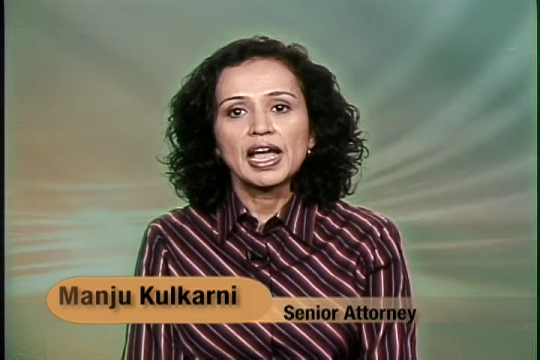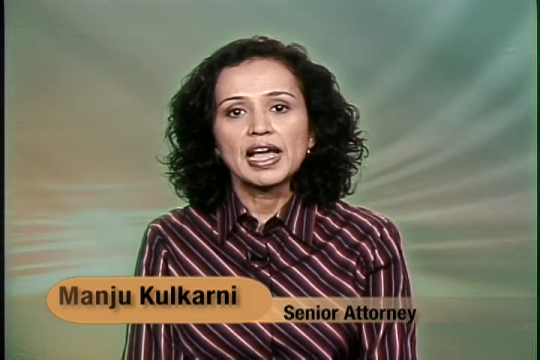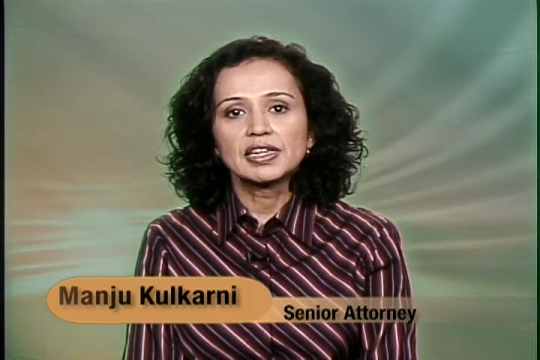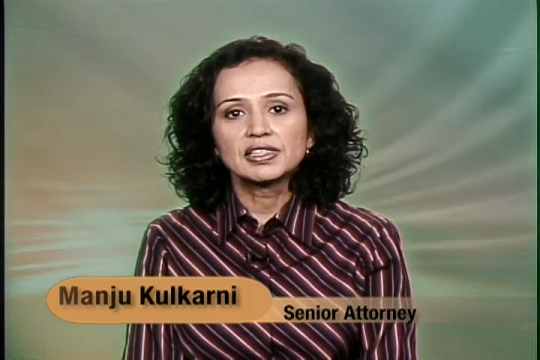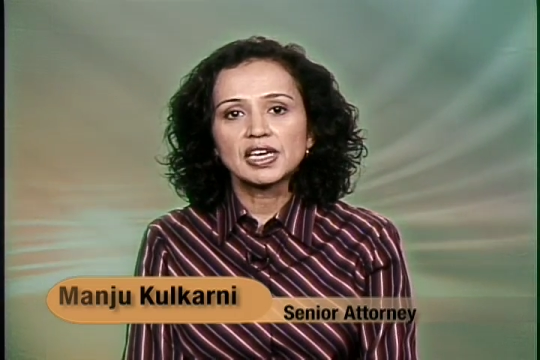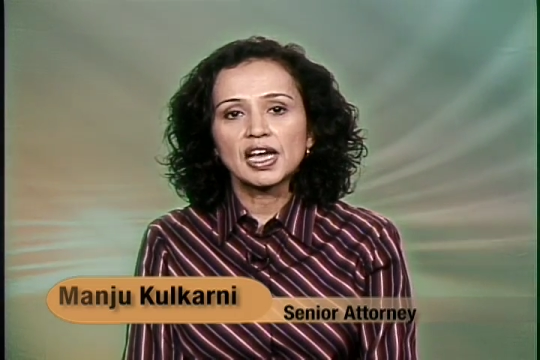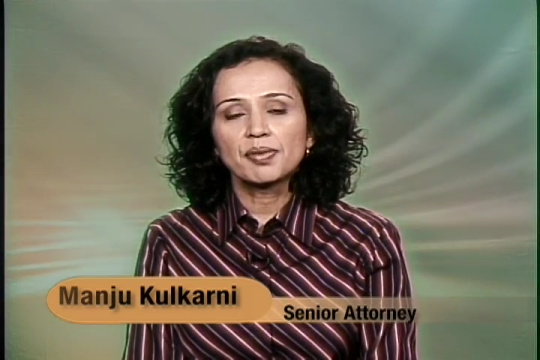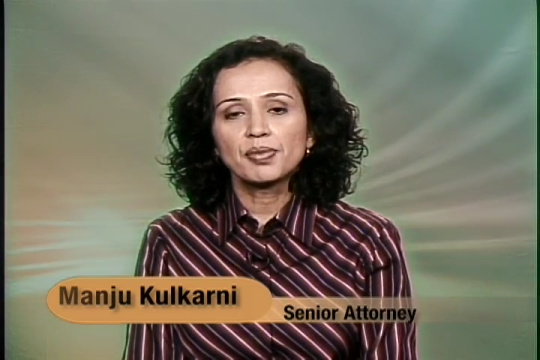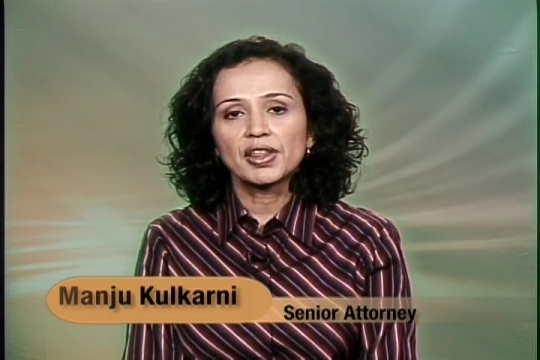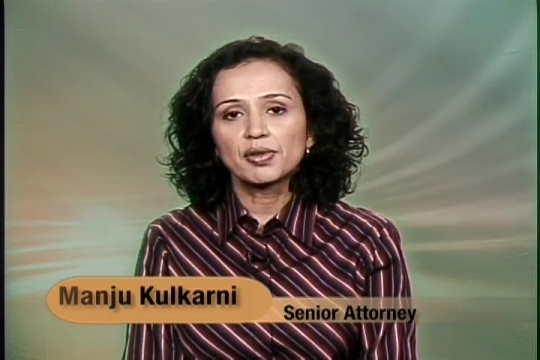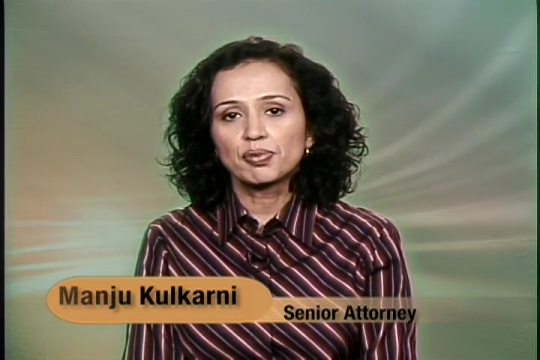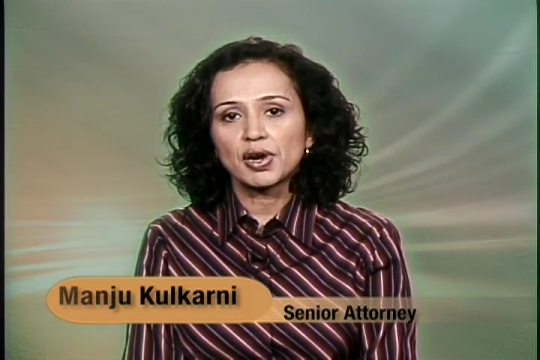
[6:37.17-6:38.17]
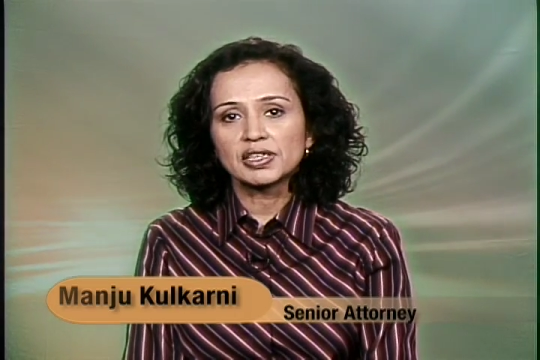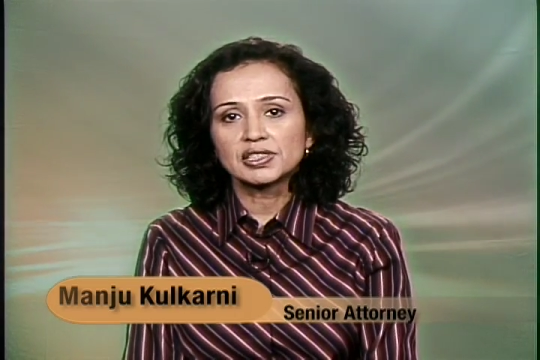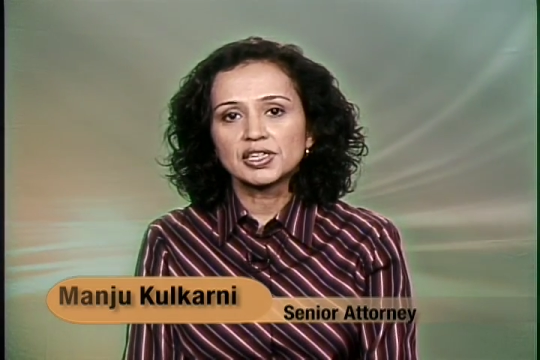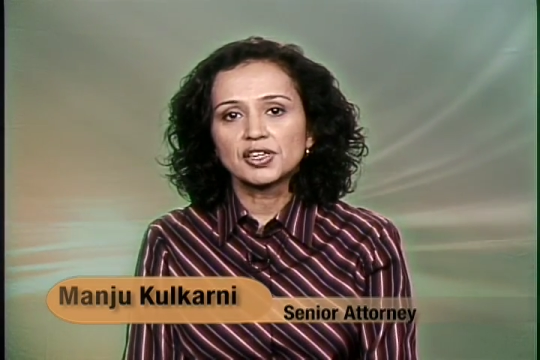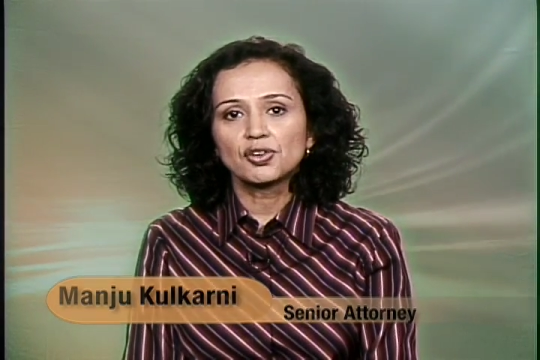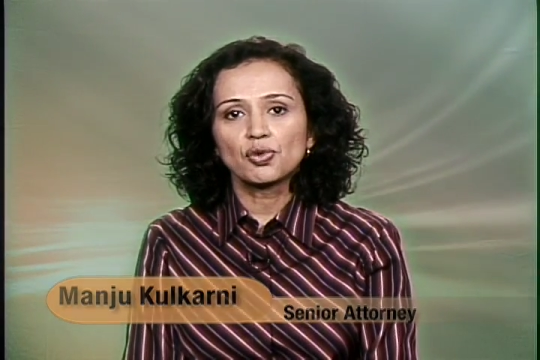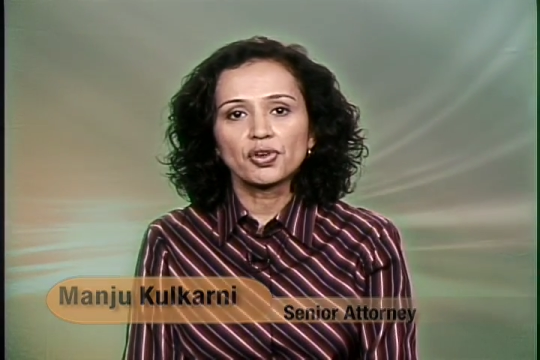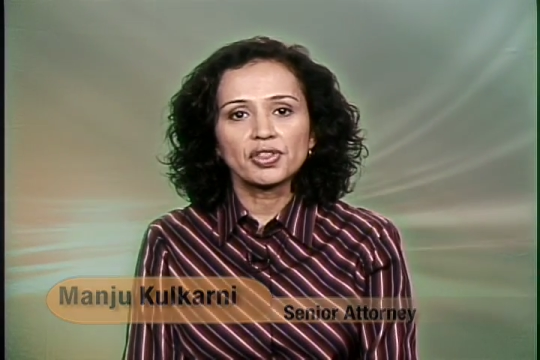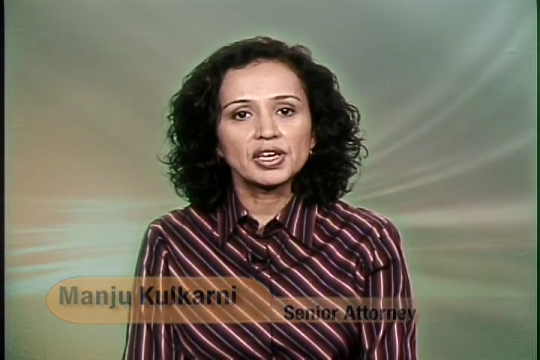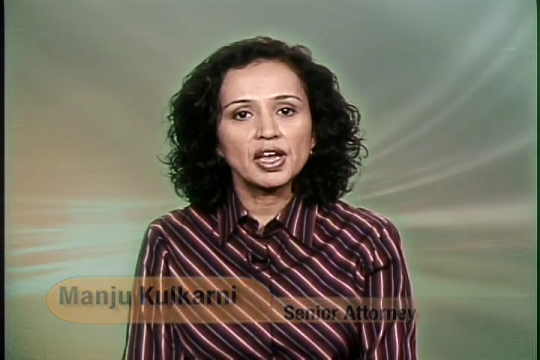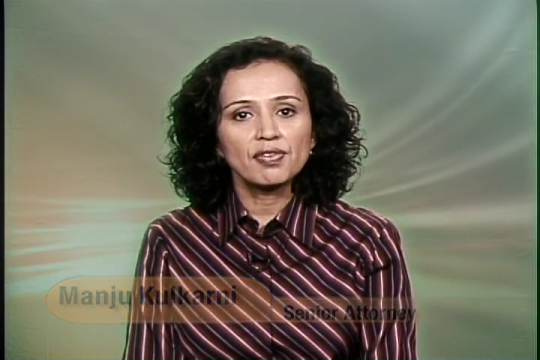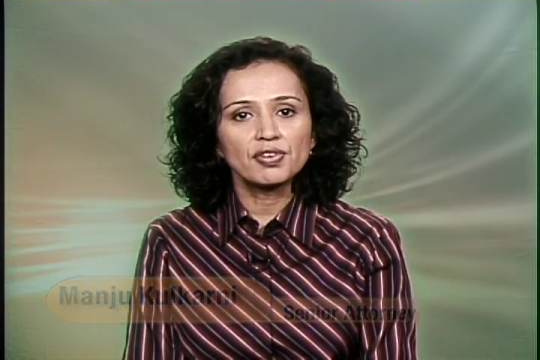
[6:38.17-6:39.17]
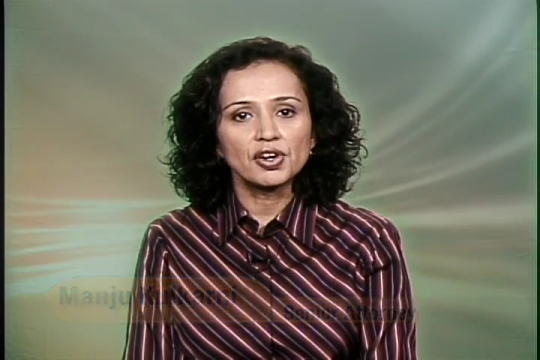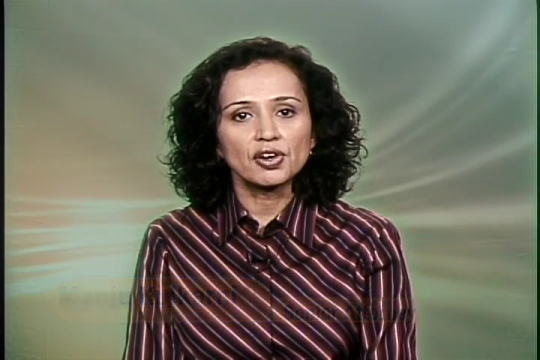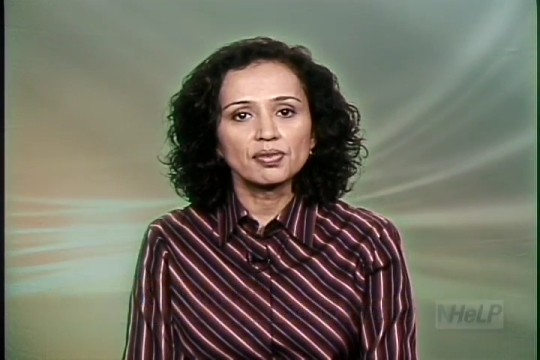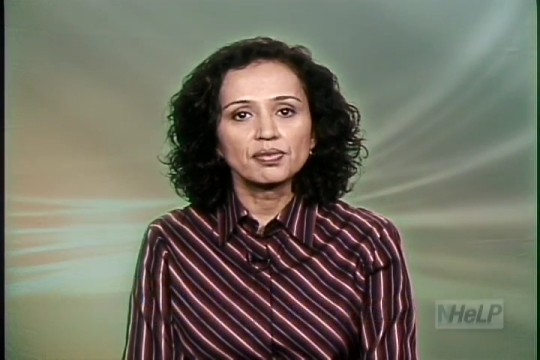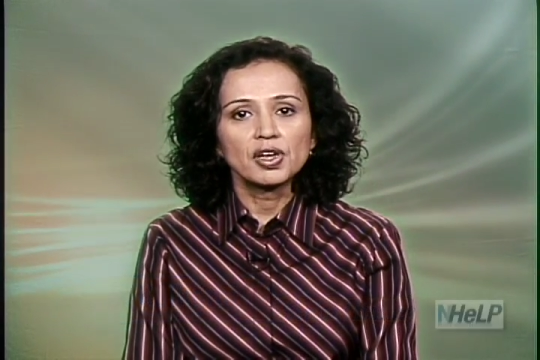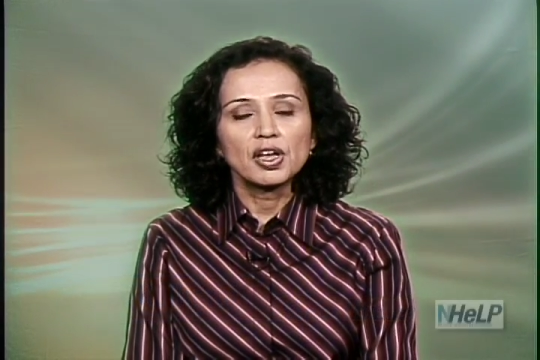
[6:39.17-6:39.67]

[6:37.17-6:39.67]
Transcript: and signed by the president or the governor.